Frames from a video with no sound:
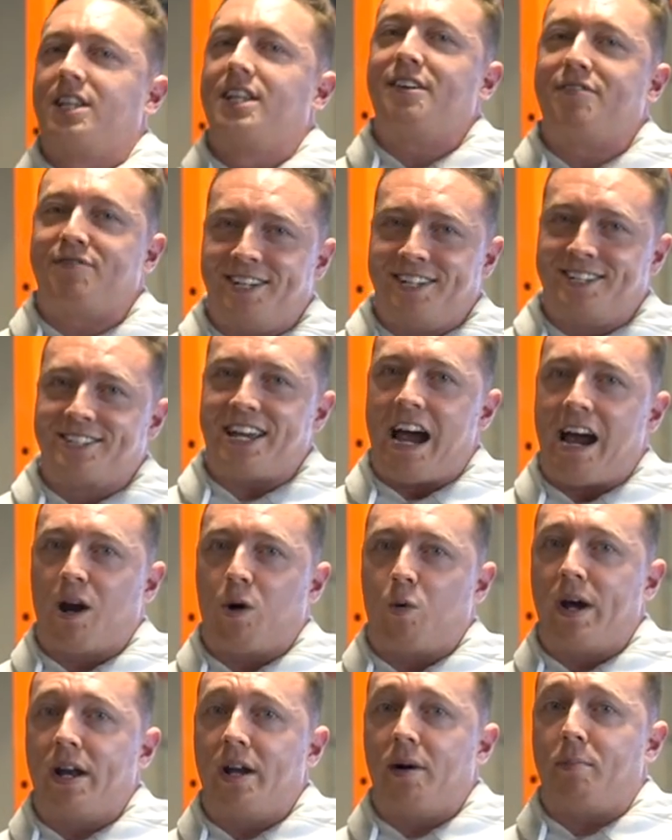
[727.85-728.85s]
lift the
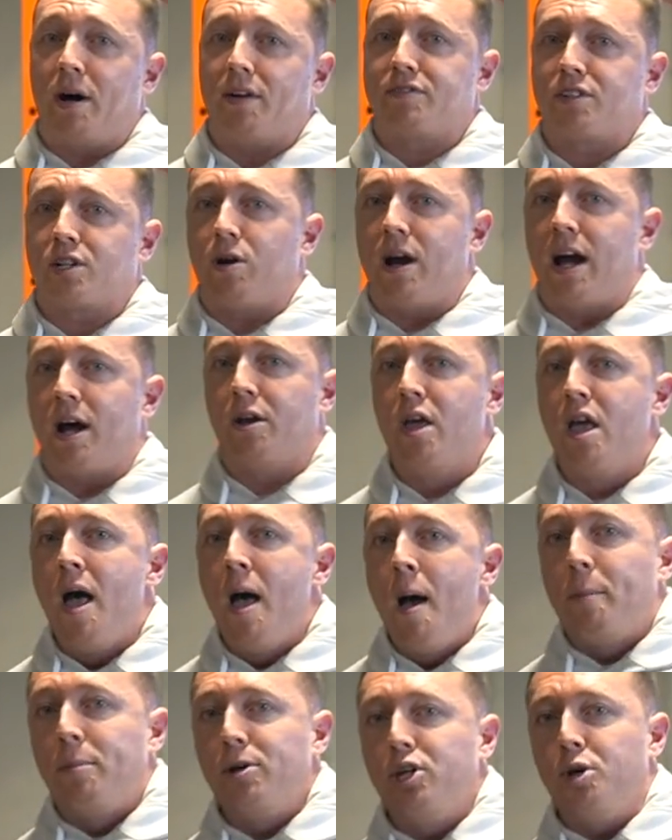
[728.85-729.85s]
entire weight up off the ground.
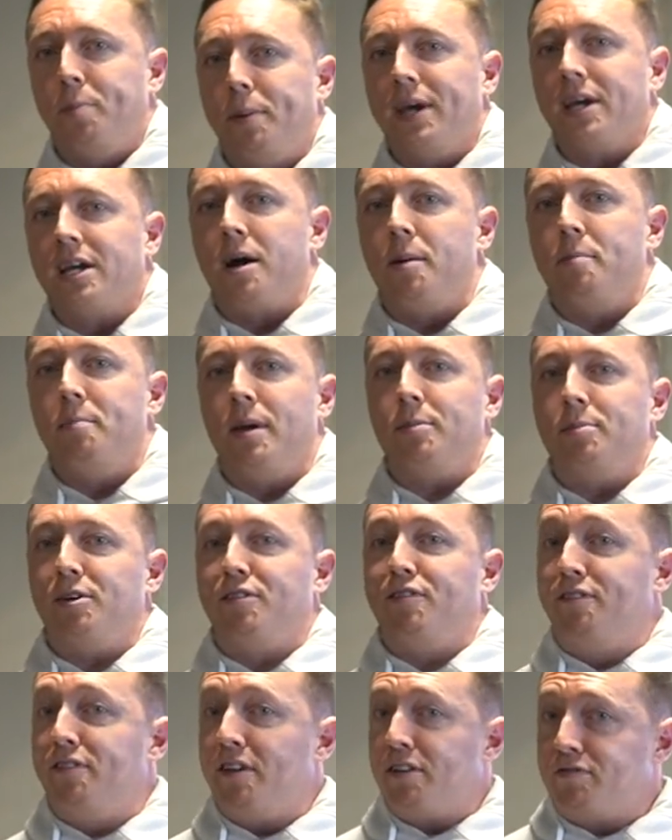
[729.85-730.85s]
But you pick up maybe
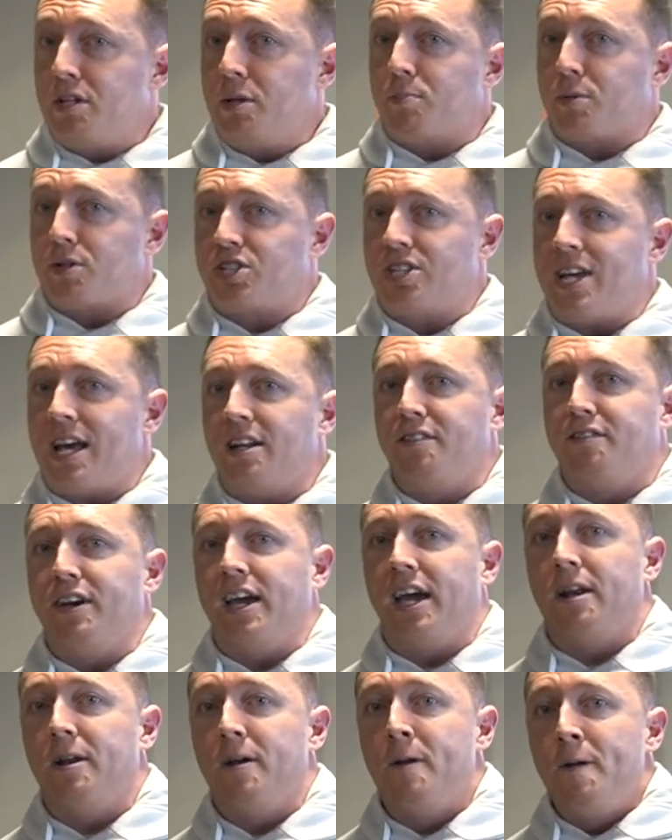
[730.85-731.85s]
50% of
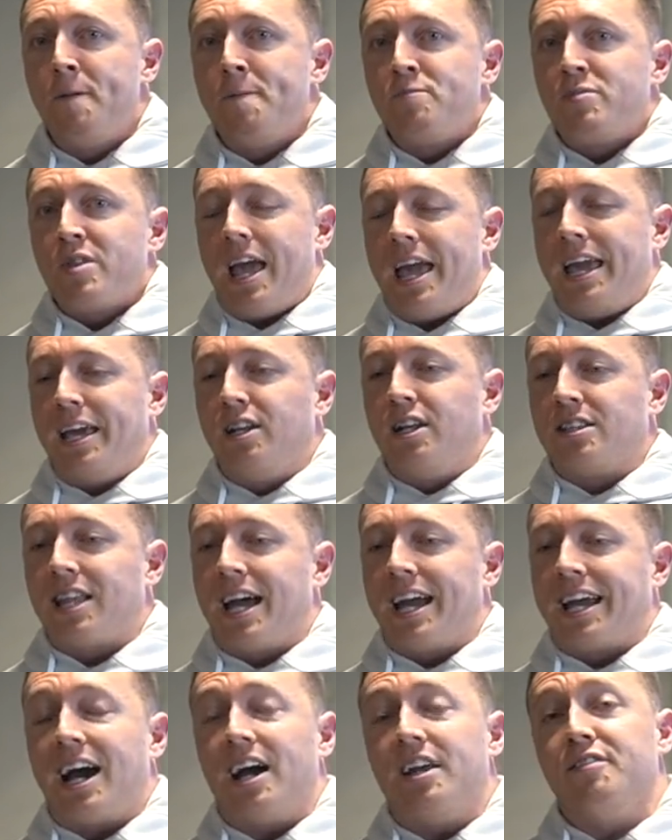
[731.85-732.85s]
it in
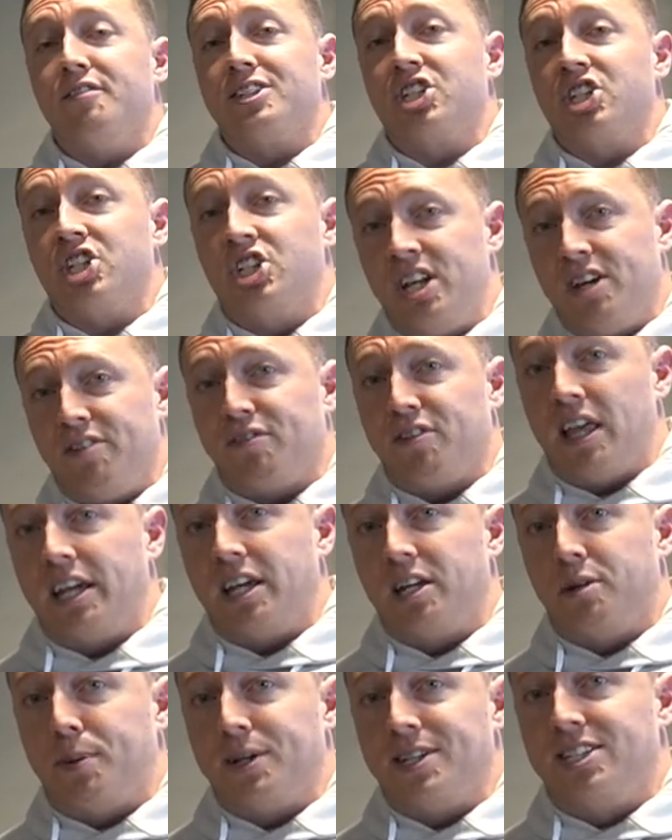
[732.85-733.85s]
like kind of a
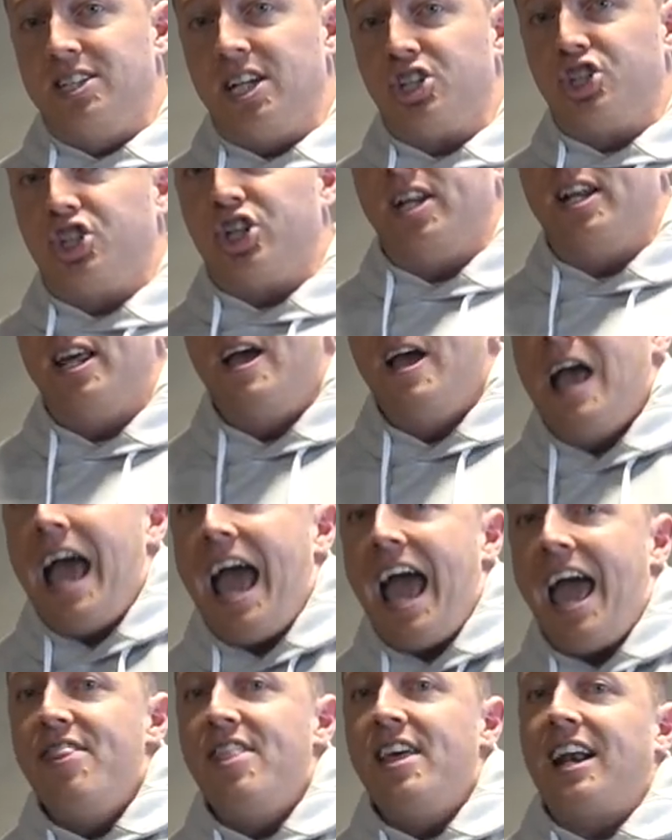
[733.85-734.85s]
stiff-legged position,
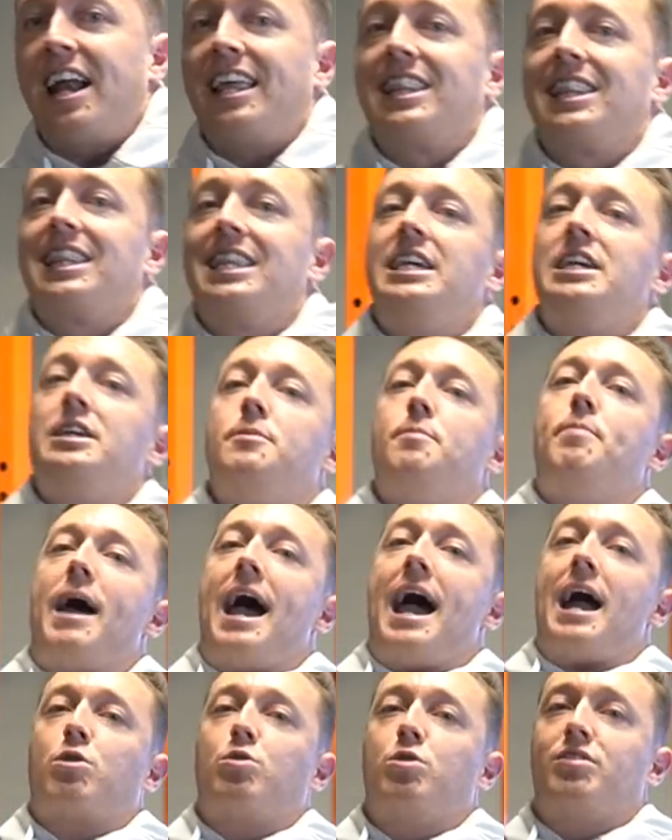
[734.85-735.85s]
and then I lean
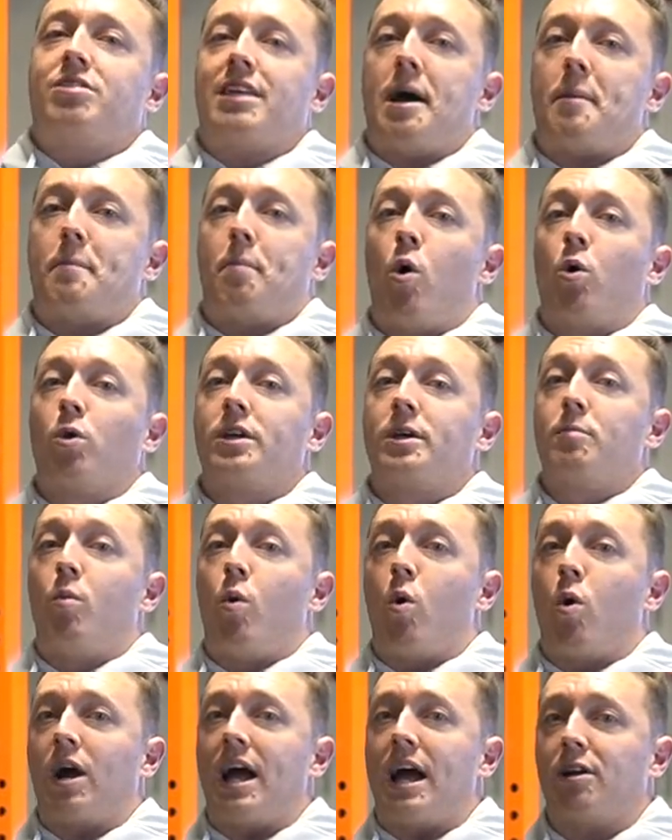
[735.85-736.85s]
backwards that pulling
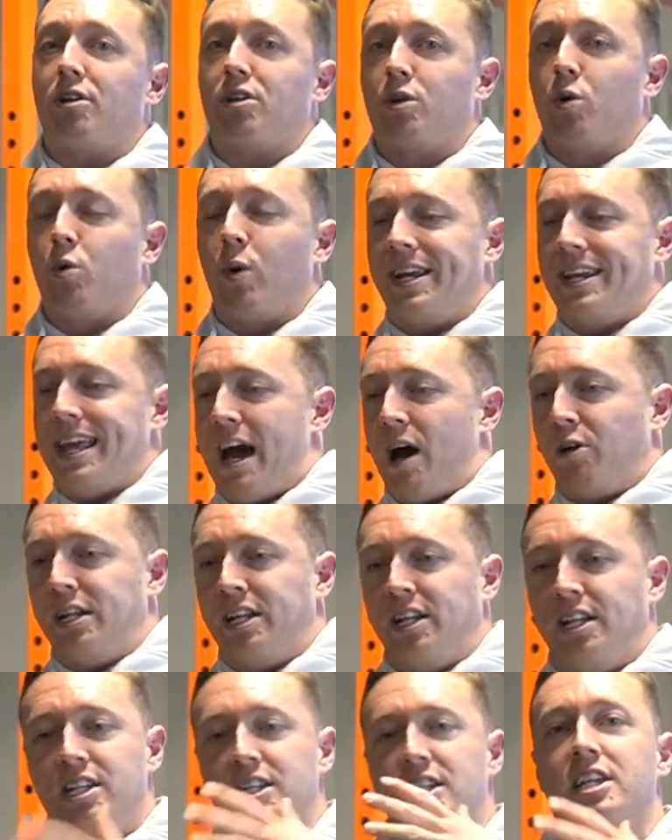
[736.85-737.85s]
more out on the way down
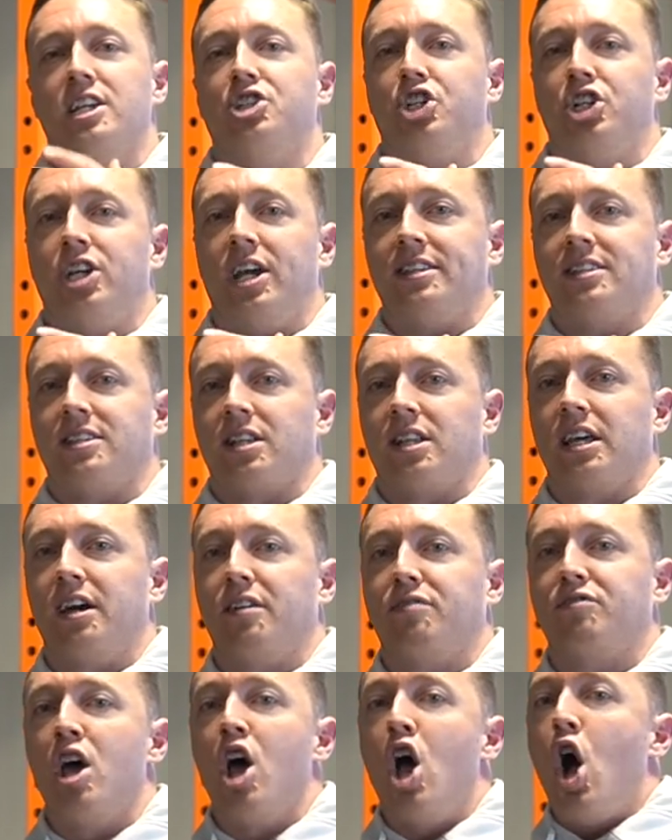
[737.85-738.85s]
and initiate the
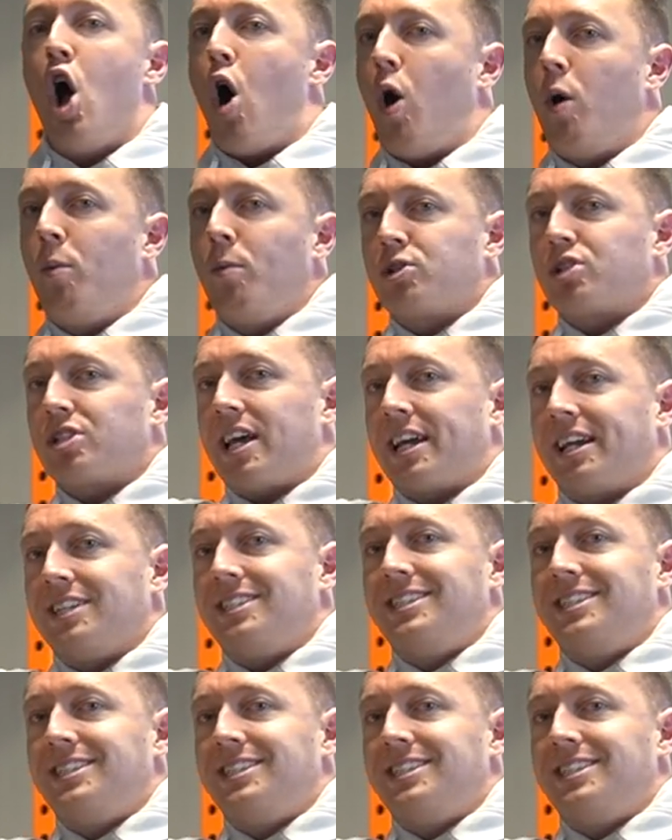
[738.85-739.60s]
lift, almost like a